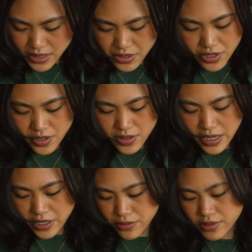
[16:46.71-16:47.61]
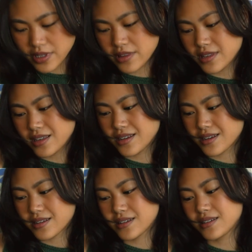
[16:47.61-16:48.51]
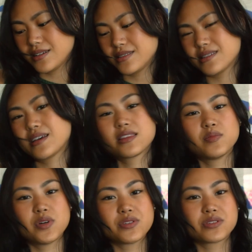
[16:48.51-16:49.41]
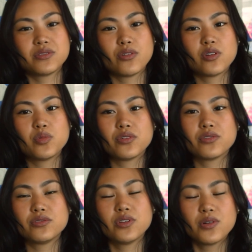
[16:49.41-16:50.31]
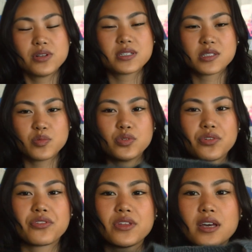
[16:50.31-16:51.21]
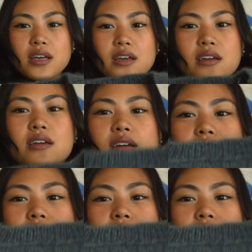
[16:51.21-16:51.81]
you know, I don't really think it's like the most noticeable thing,